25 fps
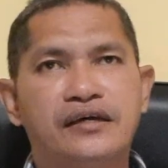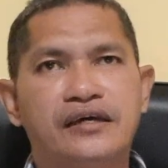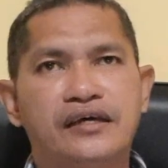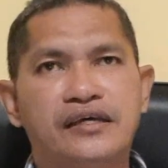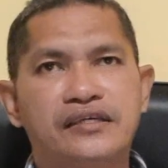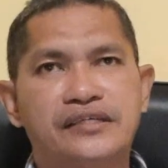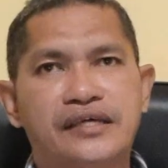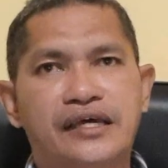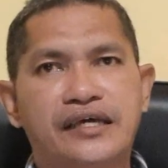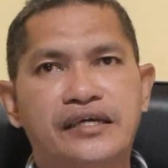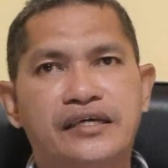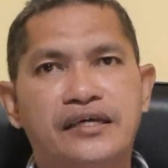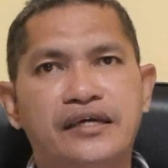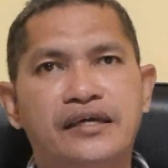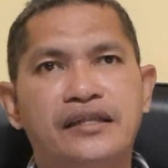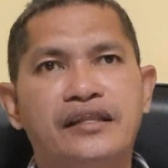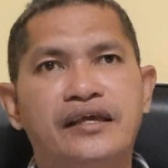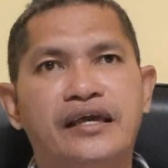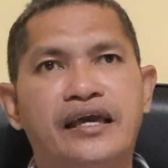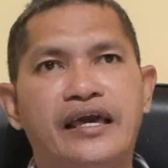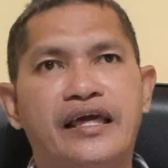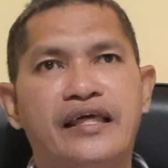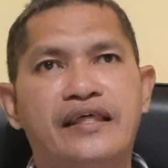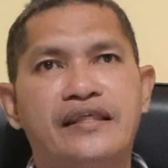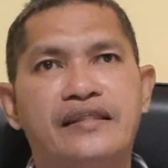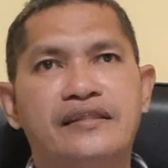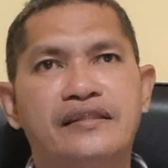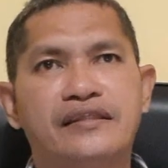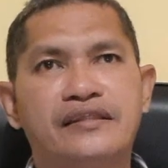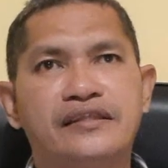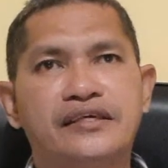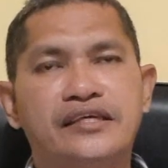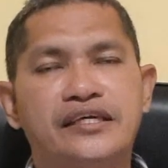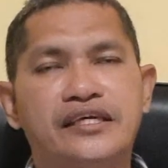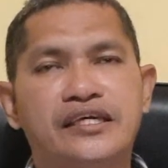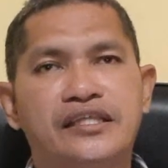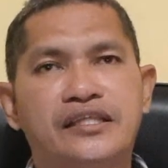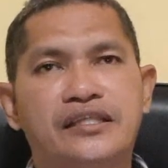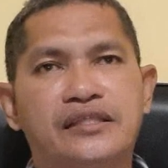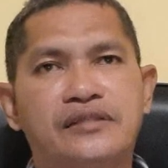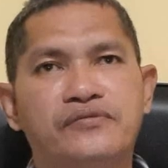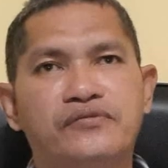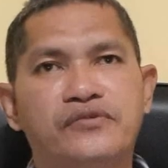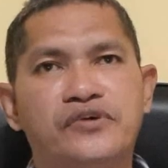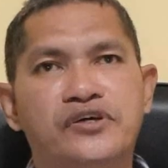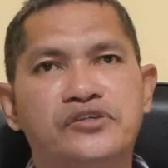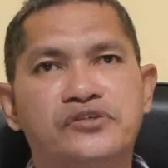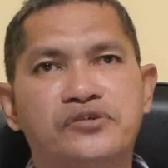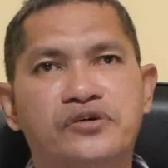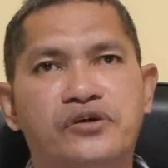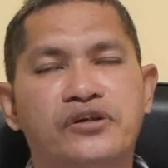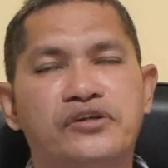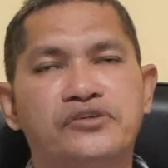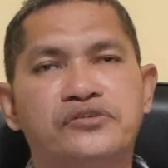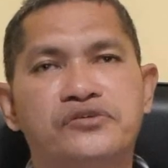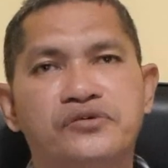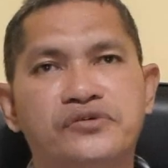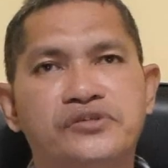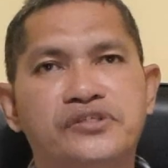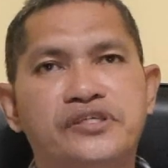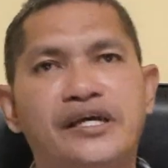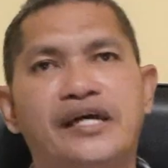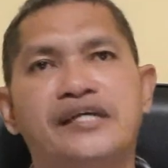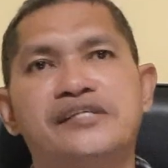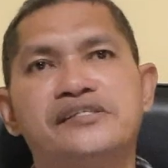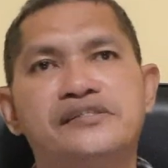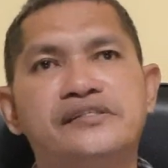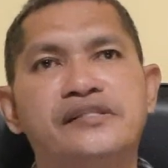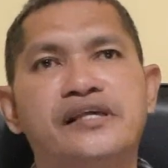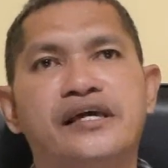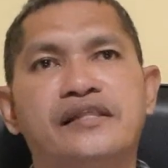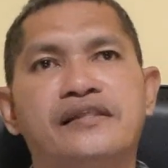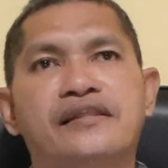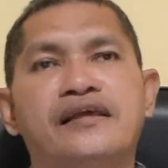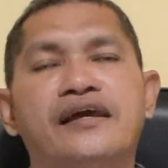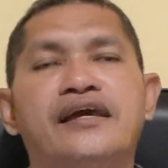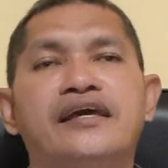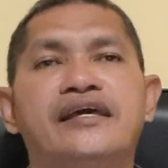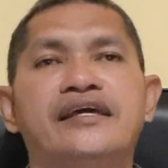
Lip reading: cycle, and it was also judged that